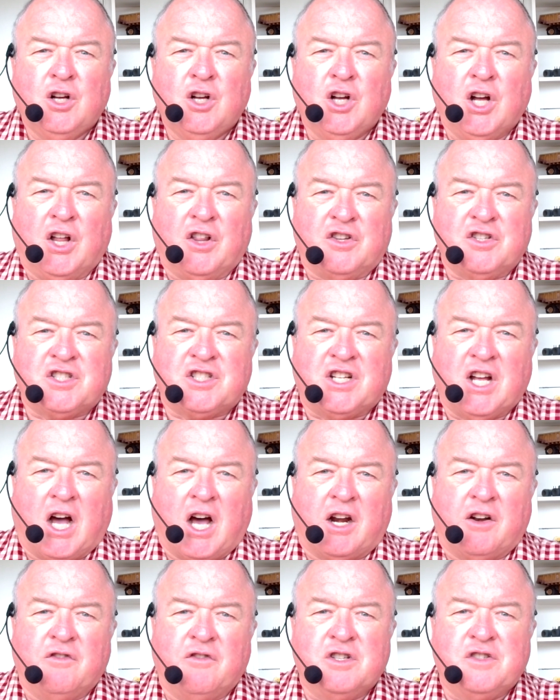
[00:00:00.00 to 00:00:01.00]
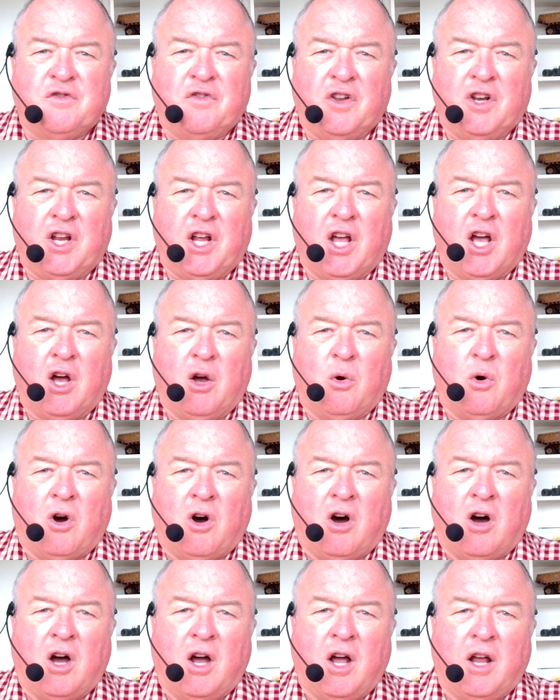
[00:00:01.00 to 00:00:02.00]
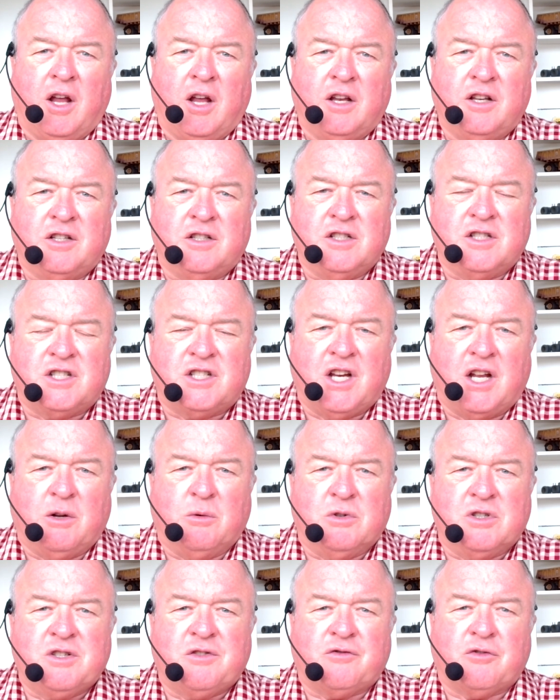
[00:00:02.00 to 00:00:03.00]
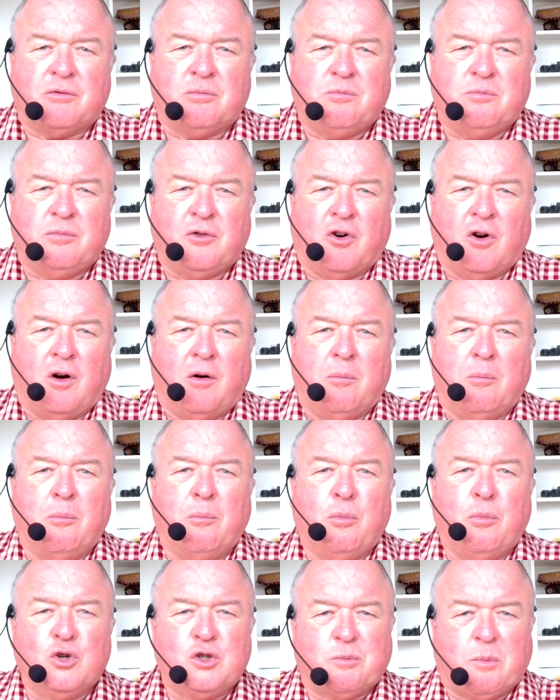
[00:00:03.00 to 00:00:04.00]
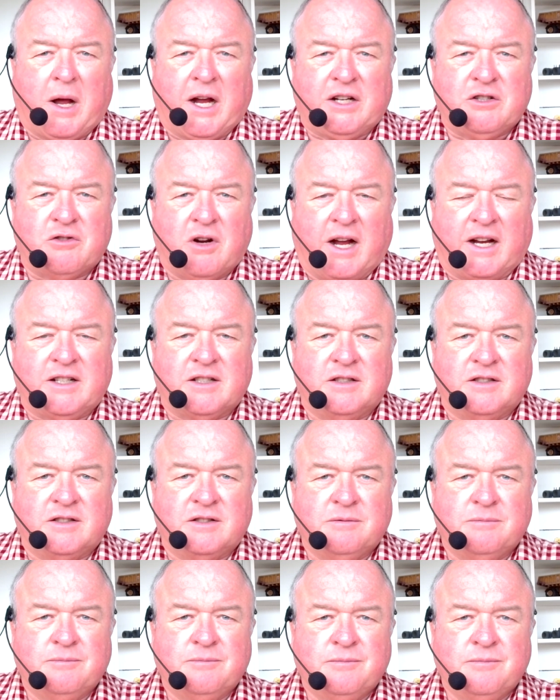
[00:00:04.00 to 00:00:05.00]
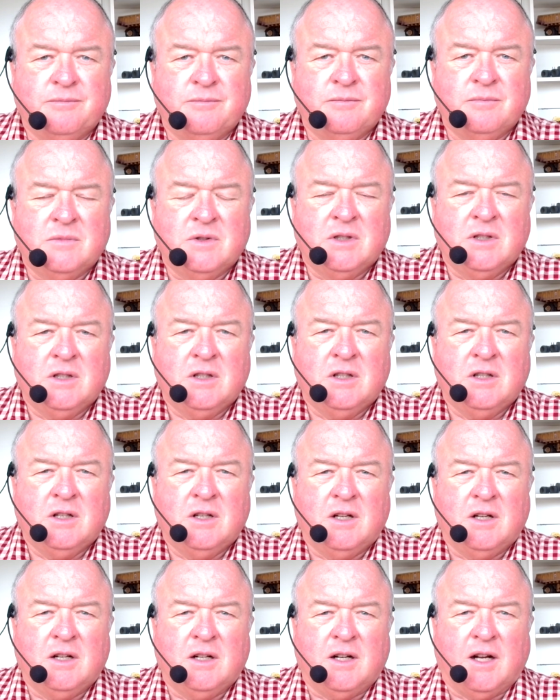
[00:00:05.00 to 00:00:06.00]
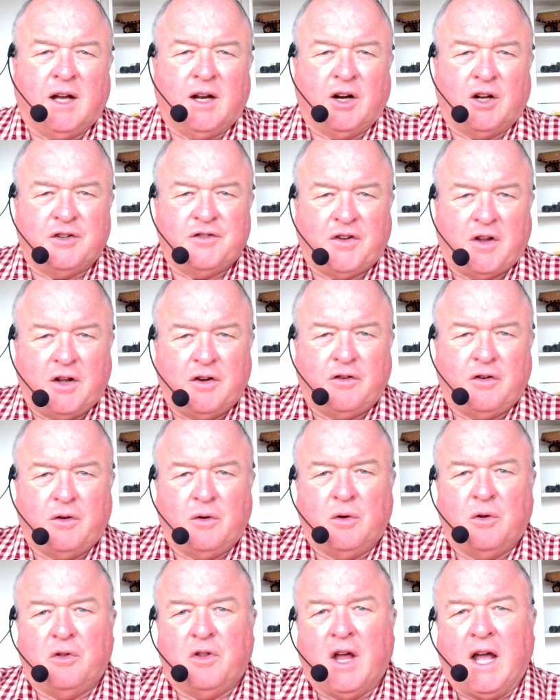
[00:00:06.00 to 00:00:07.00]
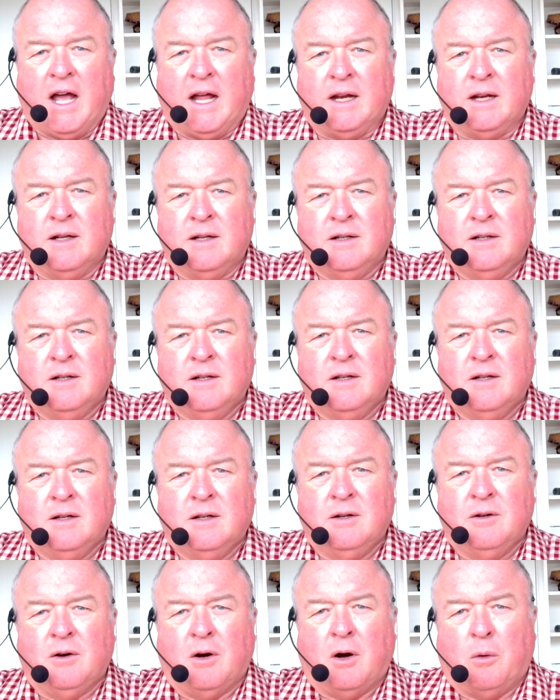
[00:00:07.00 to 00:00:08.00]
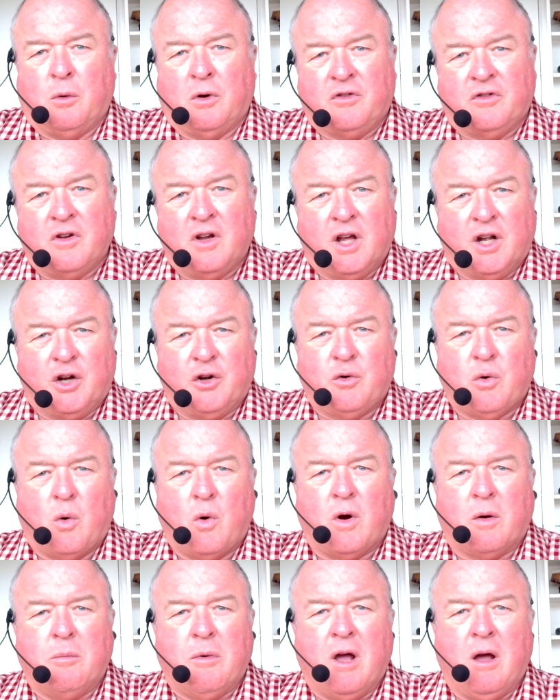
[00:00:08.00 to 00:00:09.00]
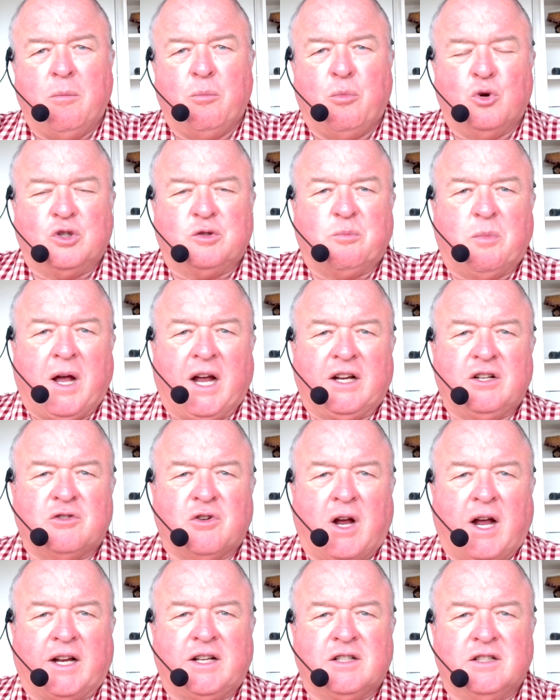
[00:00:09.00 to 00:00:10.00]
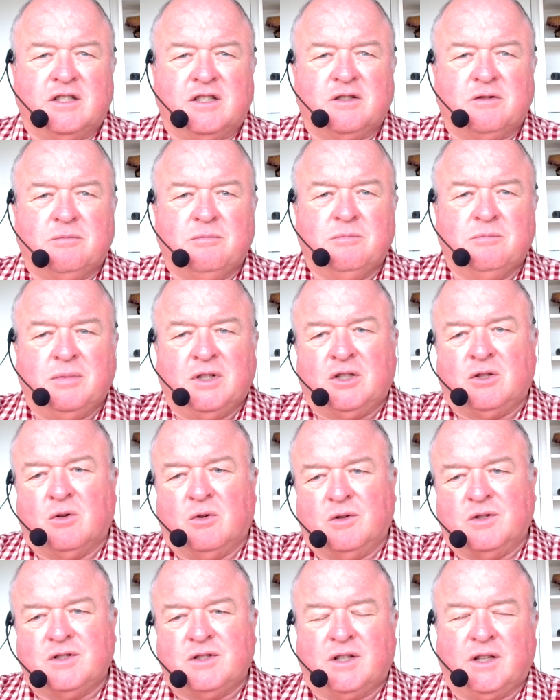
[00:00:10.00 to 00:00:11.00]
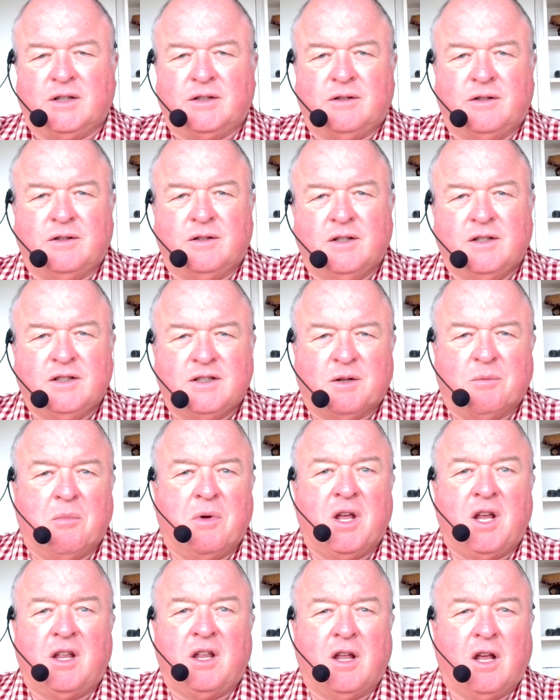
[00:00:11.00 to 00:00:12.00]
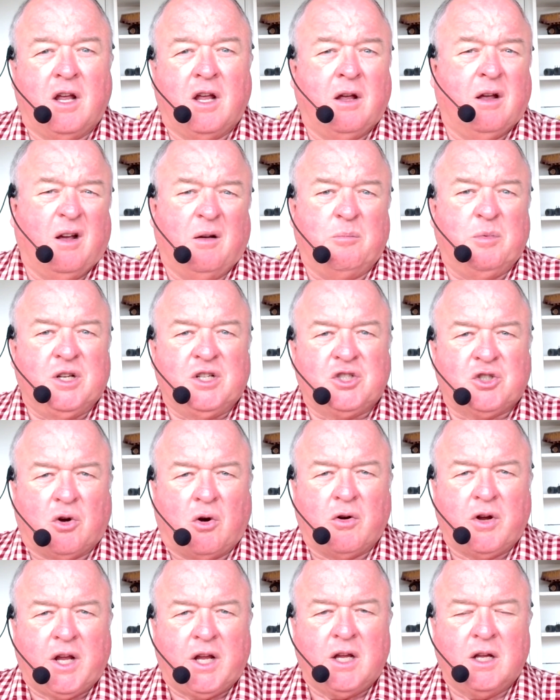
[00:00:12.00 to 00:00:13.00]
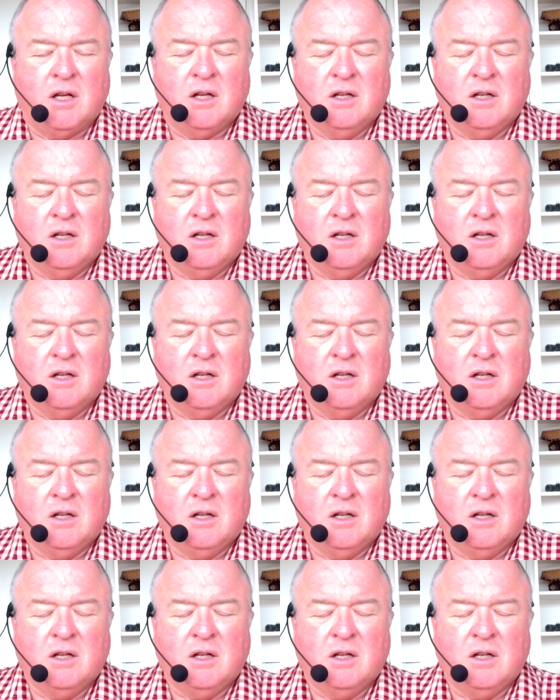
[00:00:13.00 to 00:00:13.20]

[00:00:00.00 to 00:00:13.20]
At the start of this video, I distinguished from pushback tractors. And I said to you that I wasn't going to talk about pushback tractors because to me they're a bit chonky.